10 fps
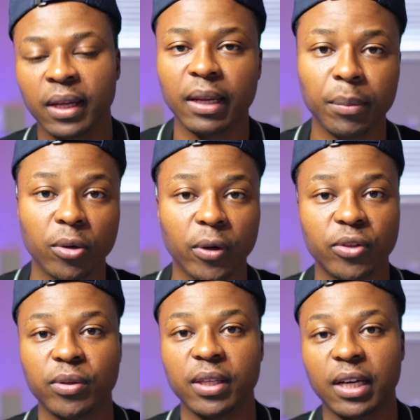Let me know what you
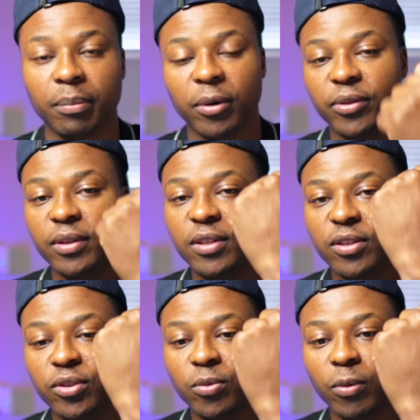think about this
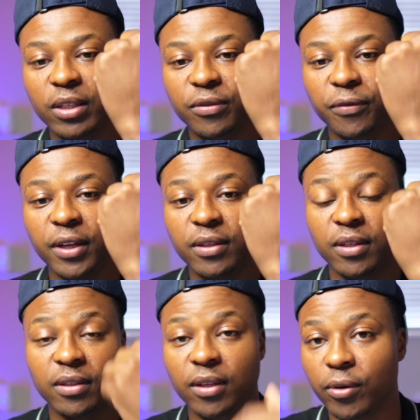new watch face.
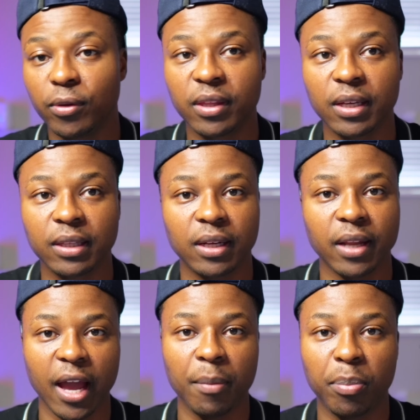It's a good thing that
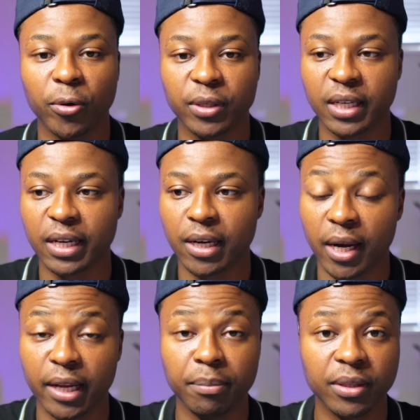Apple didn't
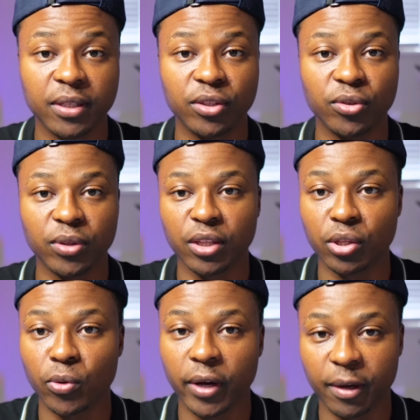limit it to the
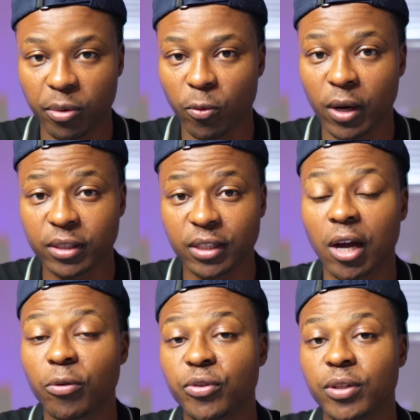new Apple Watch
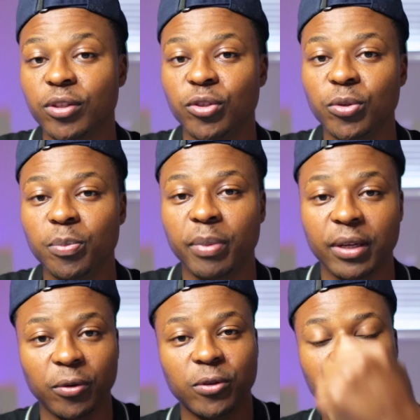Ultra 2, but
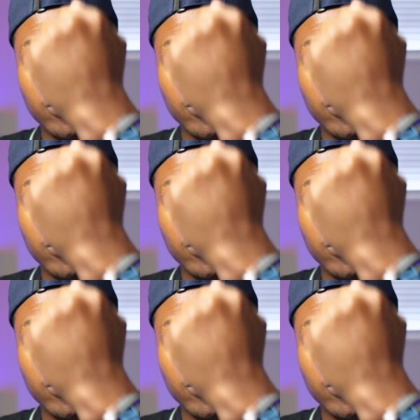also